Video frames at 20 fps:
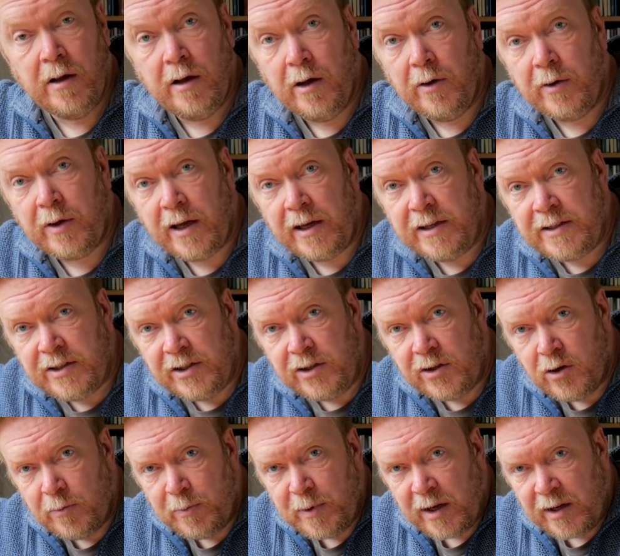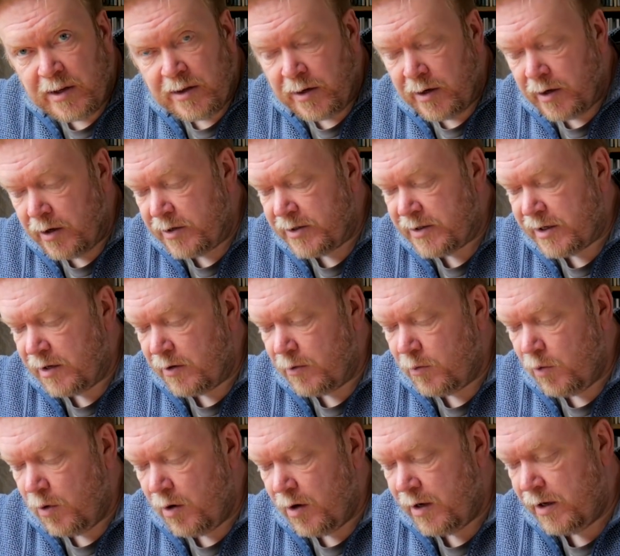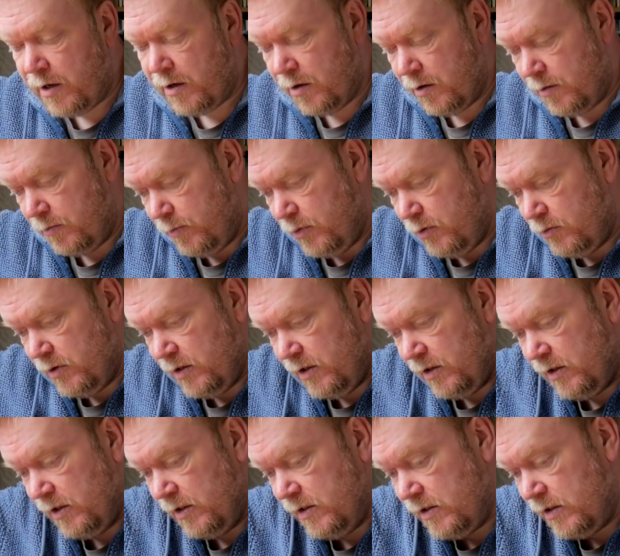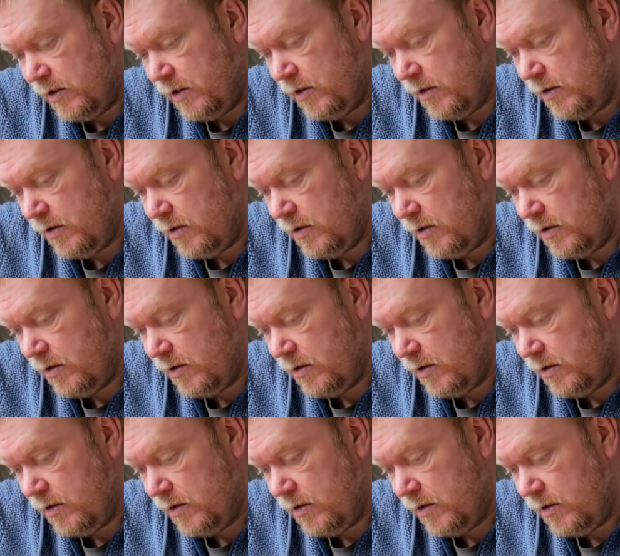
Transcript: Okay, so you could be asking why I'm building this